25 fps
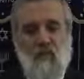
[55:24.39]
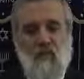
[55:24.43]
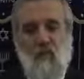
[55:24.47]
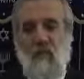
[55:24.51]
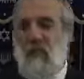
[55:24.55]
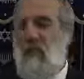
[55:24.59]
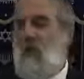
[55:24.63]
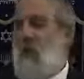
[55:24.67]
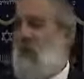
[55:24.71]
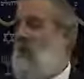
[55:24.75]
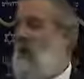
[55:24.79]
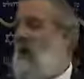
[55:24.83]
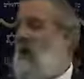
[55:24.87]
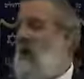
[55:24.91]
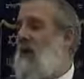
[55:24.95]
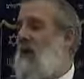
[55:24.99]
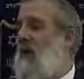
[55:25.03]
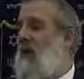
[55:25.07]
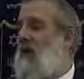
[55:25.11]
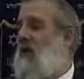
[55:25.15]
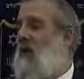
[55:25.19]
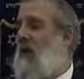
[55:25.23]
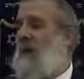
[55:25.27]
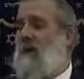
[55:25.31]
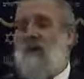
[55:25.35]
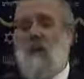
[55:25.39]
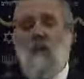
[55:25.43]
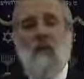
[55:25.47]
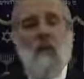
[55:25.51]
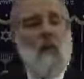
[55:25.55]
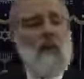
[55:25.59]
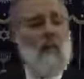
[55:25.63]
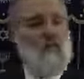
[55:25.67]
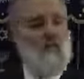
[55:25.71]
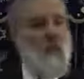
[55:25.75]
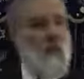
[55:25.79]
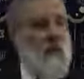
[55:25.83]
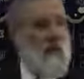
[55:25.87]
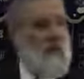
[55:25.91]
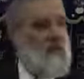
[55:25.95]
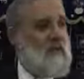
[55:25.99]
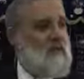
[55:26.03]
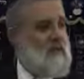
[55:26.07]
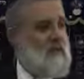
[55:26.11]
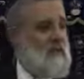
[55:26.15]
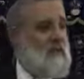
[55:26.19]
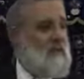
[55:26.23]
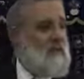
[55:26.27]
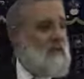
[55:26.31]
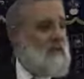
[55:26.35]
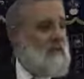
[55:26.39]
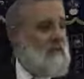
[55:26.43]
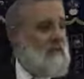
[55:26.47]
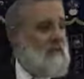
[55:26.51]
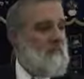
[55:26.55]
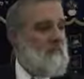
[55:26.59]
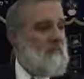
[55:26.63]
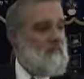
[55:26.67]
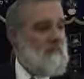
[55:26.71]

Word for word: Be aware that people have weaknesses.